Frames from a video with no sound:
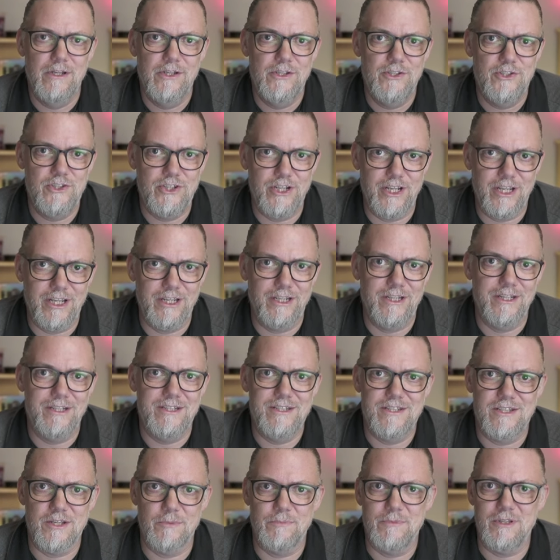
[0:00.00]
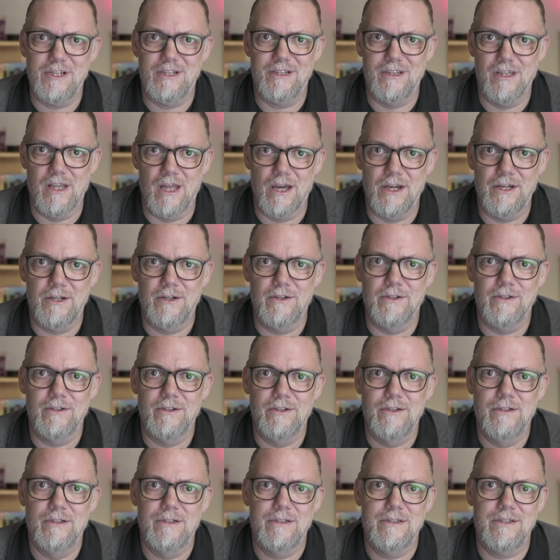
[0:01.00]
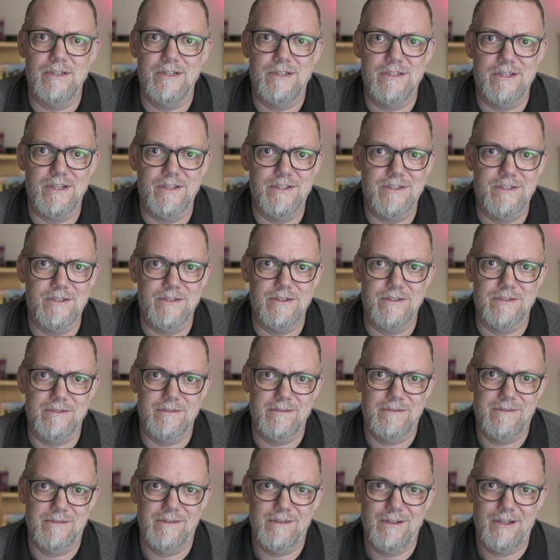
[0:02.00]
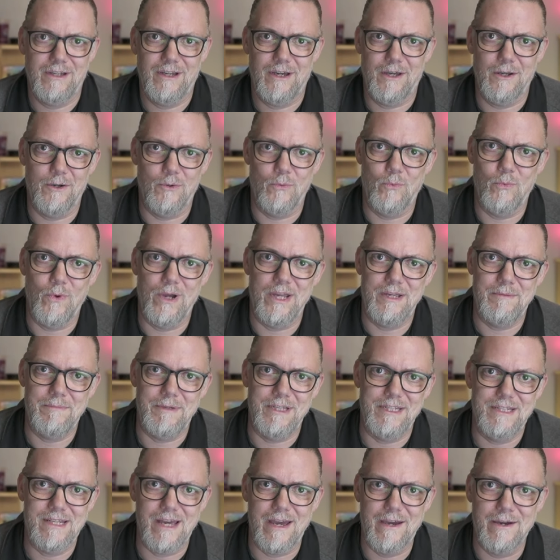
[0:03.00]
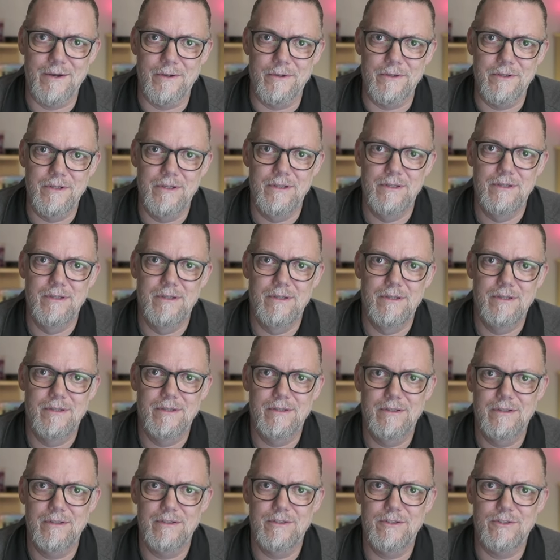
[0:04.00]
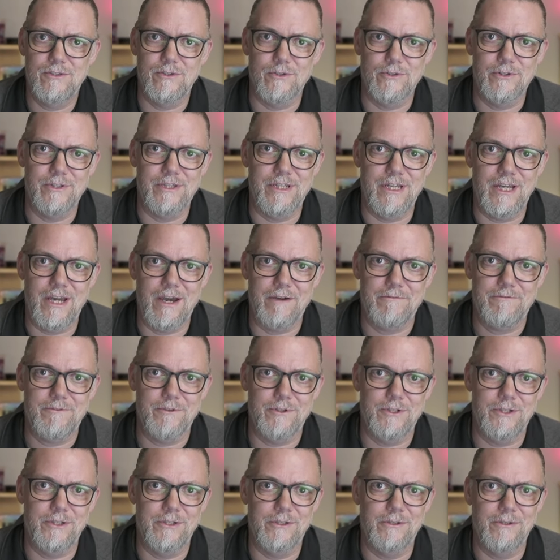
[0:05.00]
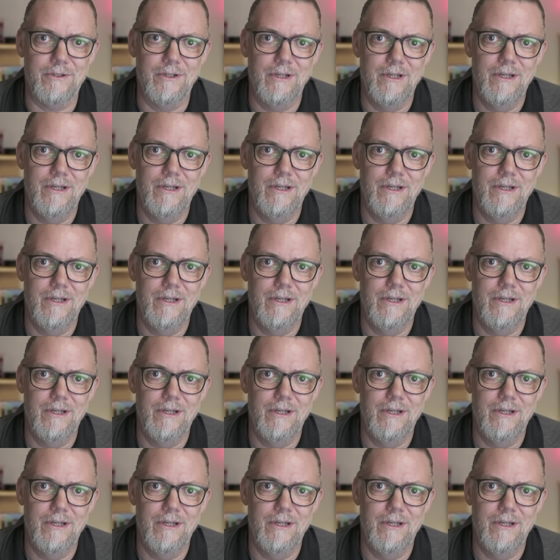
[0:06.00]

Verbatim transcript: chicken and something lighter that doesn't kind of weigh me down during the afternoon.